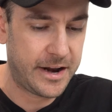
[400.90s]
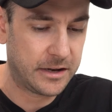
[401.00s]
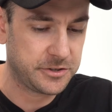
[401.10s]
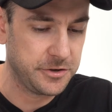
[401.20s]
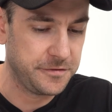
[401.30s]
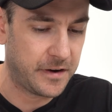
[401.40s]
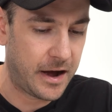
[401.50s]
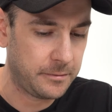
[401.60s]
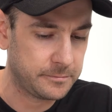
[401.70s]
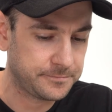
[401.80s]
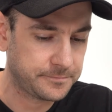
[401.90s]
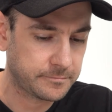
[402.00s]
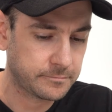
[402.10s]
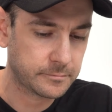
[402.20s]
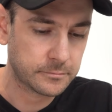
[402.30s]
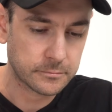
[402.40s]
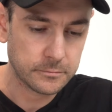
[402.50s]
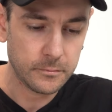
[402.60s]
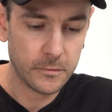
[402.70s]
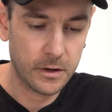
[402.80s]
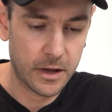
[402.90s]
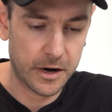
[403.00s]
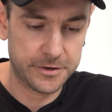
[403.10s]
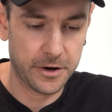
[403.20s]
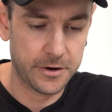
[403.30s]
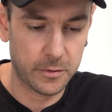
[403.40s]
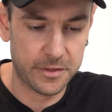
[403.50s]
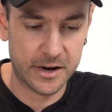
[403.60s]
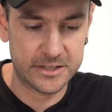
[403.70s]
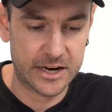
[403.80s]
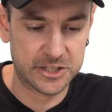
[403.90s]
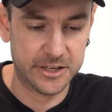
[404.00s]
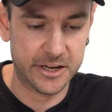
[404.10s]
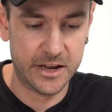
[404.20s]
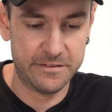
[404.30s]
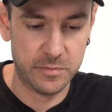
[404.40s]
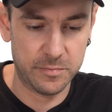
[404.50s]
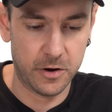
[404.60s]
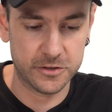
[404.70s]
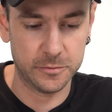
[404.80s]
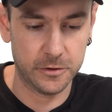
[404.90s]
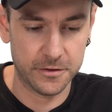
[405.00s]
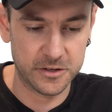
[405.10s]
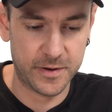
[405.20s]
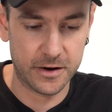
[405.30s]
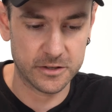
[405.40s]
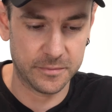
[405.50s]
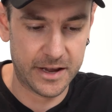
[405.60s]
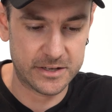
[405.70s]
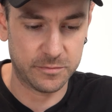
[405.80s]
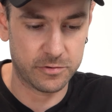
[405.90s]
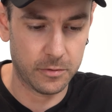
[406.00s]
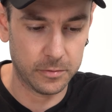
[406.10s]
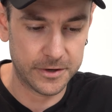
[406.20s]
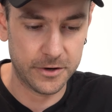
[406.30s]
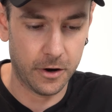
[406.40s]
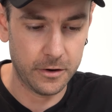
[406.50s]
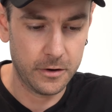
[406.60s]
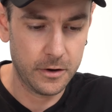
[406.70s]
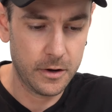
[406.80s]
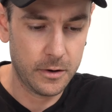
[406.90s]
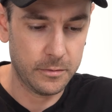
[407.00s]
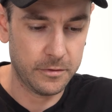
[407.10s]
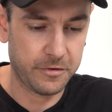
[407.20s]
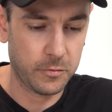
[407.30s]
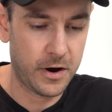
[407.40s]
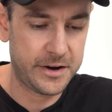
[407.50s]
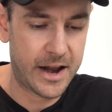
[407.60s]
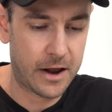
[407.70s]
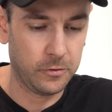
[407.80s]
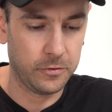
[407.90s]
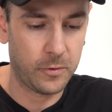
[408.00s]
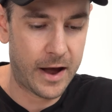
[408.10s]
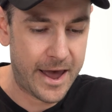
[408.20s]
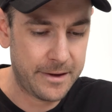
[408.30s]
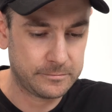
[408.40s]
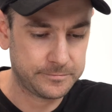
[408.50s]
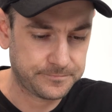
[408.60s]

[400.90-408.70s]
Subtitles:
it out too far, and I don't know whether that's actually going to even be possible on these pedals, I'm guessing probably not. But if we wind it out all the way,